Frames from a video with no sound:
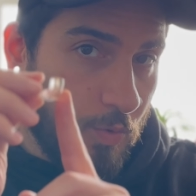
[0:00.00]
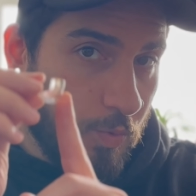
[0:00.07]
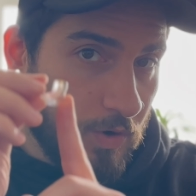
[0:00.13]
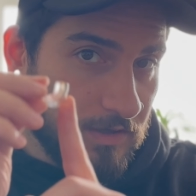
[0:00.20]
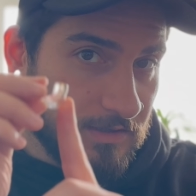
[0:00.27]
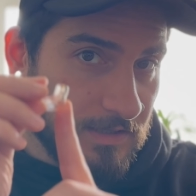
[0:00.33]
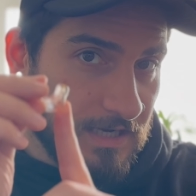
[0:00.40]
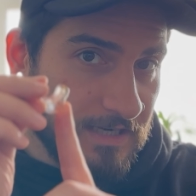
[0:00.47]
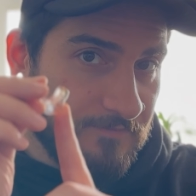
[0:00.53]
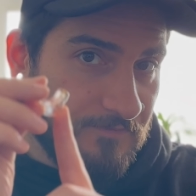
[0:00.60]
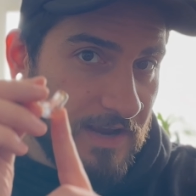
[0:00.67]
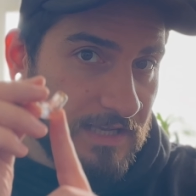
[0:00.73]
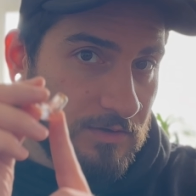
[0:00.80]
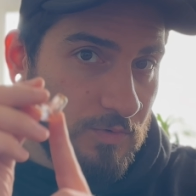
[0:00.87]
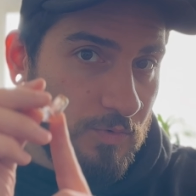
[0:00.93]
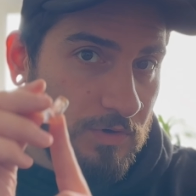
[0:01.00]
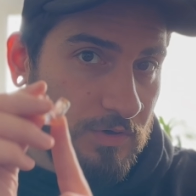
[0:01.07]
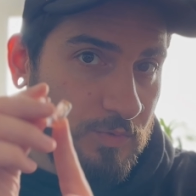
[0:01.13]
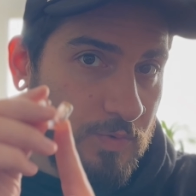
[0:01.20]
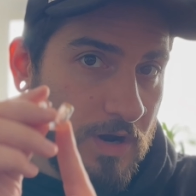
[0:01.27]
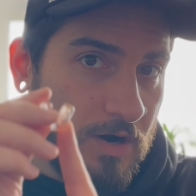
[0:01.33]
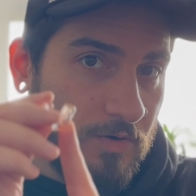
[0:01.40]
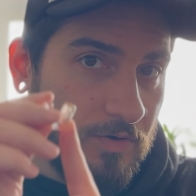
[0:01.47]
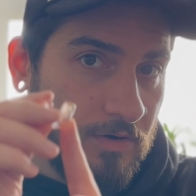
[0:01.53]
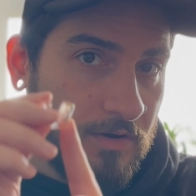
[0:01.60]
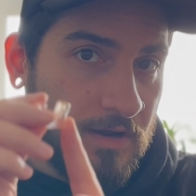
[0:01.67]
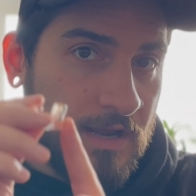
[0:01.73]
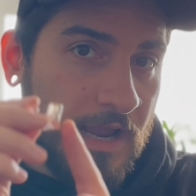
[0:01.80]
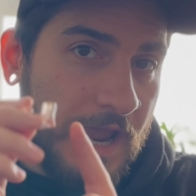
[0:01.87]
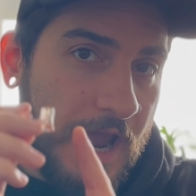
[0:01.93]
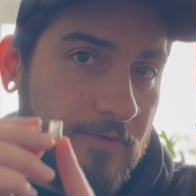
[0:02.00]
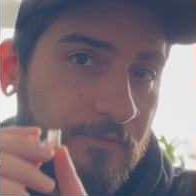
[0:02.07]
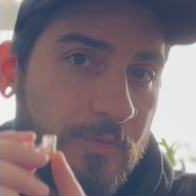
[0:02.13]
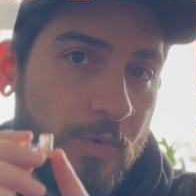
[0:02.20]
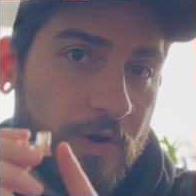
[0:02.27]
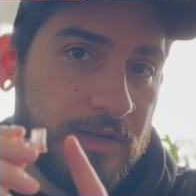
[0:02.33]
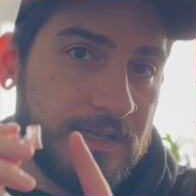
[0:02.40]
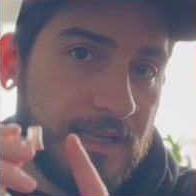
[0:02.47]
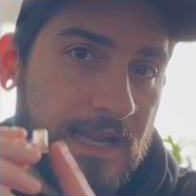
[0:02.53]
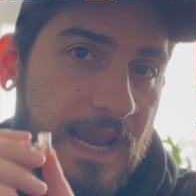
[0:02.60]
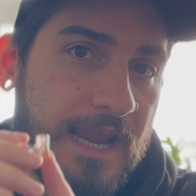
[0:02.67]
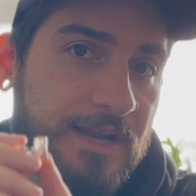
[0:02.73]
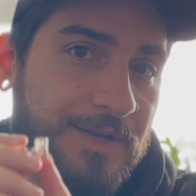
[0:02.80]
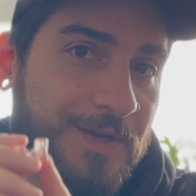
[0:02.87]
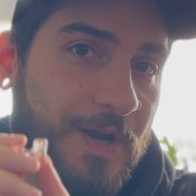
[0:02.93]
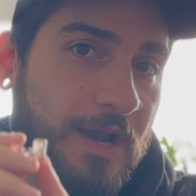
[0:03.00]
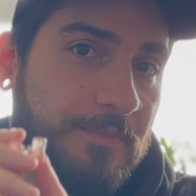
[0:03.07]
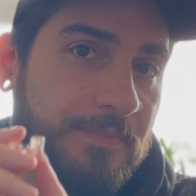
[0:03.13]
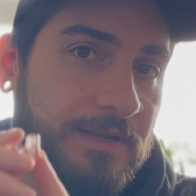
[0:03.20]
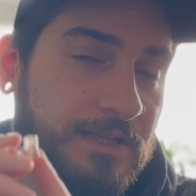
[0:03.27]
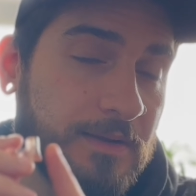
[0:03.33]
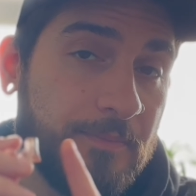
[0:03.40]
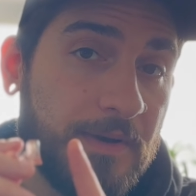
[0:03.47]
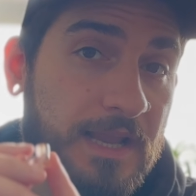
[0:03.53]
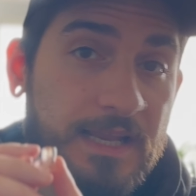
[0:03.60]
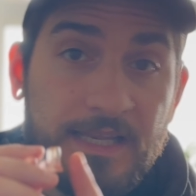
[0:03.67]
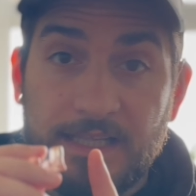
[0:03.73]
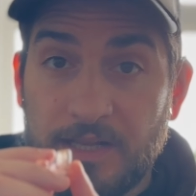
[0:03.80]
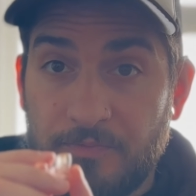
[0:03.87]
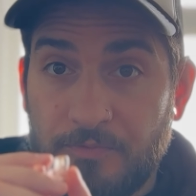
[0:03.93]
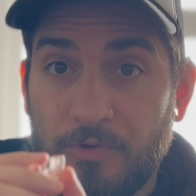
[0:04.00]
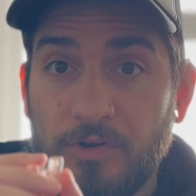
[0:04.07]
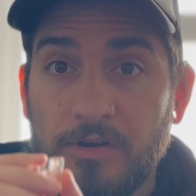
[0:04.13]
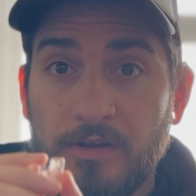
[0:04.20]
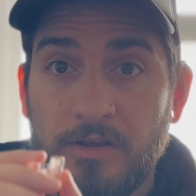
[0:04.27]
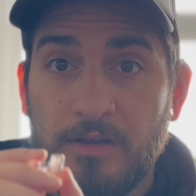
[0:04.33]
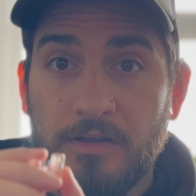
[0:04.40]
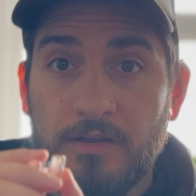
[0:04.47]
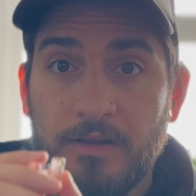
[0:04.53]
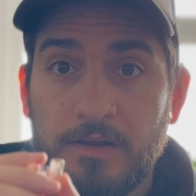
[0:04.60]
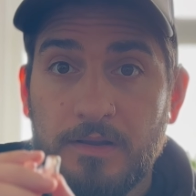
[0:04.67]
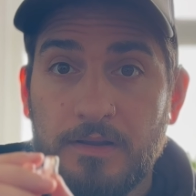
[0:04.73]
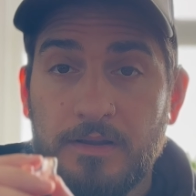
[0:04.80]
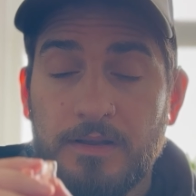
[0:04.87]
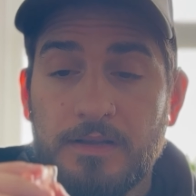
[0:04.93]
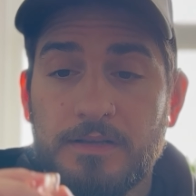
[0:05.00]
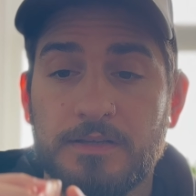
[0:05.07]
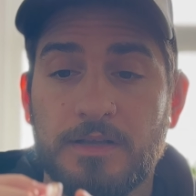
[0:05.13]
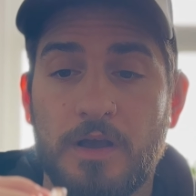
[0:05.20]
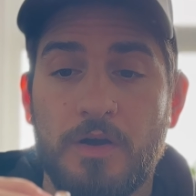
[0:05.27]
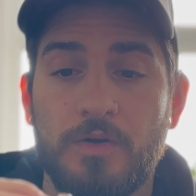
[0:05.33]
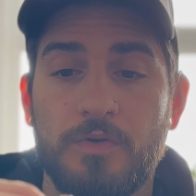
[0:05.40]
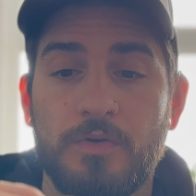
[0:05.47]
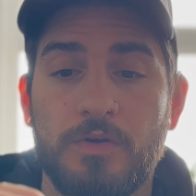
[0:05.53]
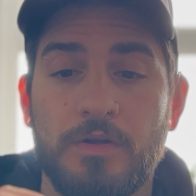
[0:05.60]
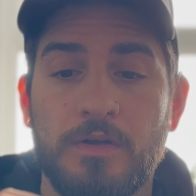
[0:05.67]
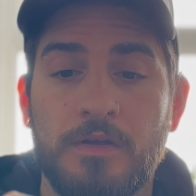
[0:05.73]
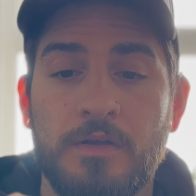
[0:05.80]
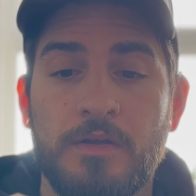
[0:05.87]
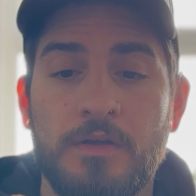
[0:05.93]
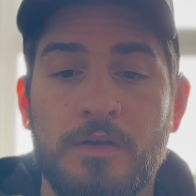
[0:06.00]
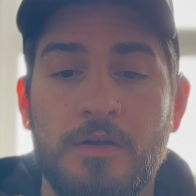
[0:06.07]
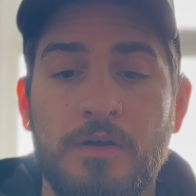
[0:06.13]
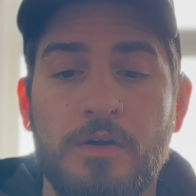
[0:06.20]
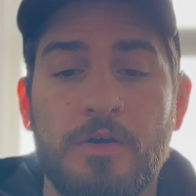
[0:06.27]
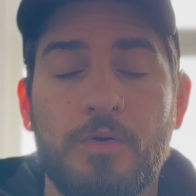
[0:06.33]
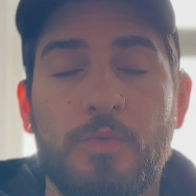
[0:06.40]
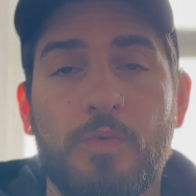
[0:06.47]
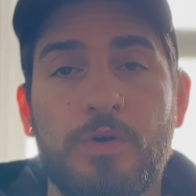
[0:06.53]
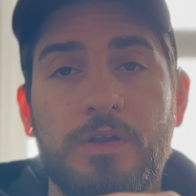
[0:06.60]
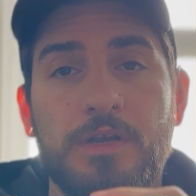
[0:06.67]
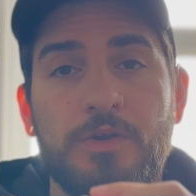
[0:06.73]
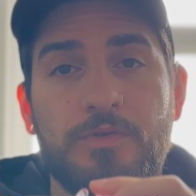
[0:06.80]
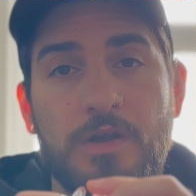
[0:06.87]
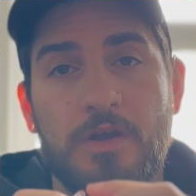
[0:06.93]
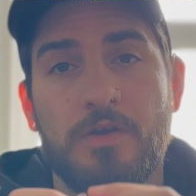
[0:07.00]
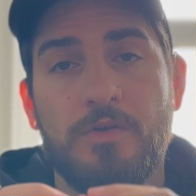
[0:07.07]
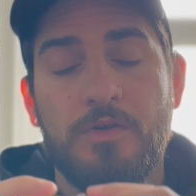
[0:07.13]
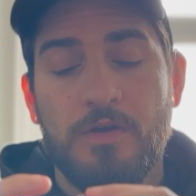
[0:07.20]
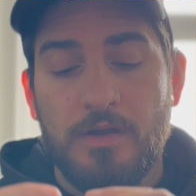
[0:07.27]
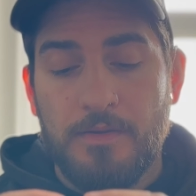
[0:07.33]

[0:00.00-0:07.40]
one size fits all as well. Everyone's ear shape is completely different. So what you do,